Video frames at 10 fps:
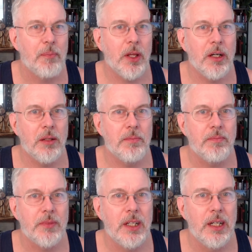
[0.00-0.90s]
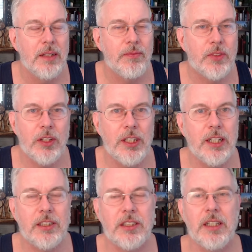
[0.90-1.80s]
To the
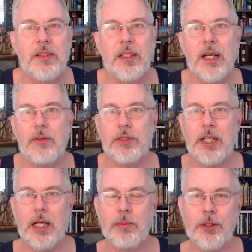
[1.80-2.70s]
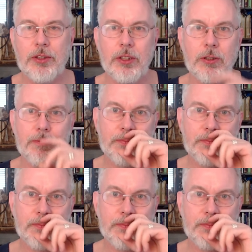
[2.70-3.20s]
extent that I was able to,